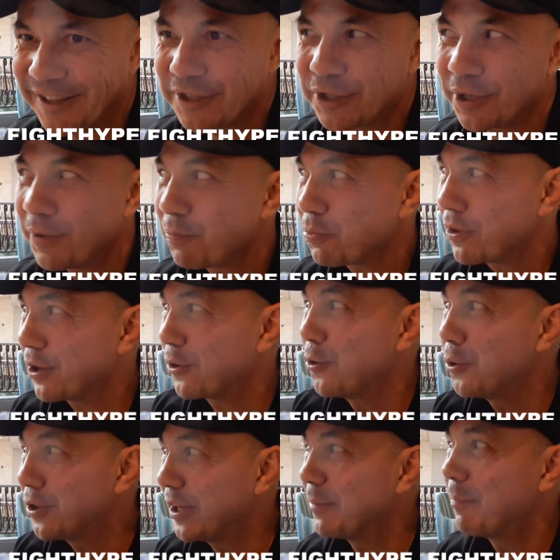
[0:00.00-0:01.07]
yet
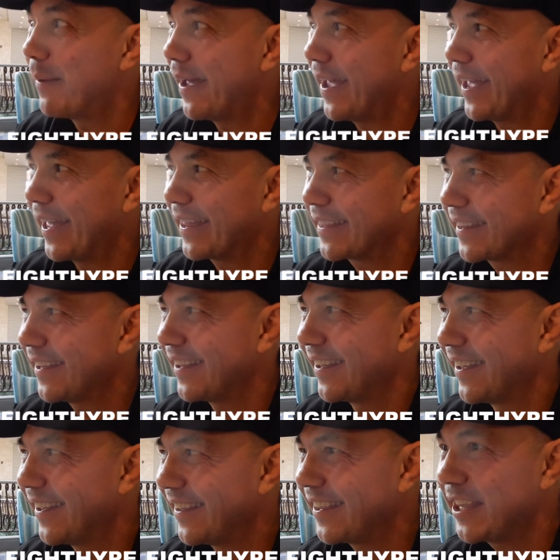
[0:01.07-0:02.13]
good and bad
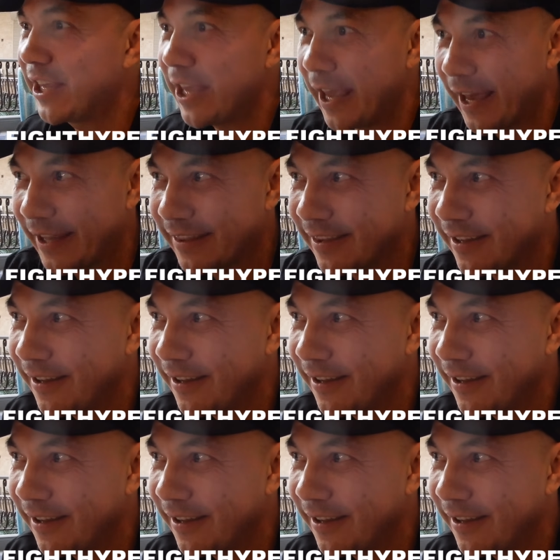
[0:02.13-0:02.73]
yet,